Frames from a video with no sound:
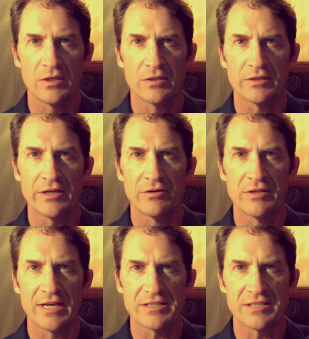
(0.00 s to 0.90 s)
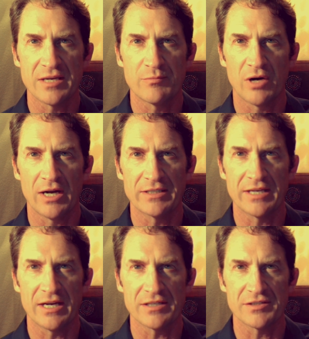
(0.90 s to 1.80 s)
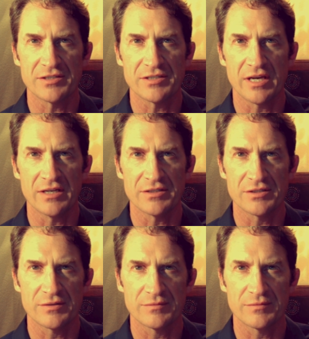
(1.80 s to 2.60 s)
Later in that same podcast, he says,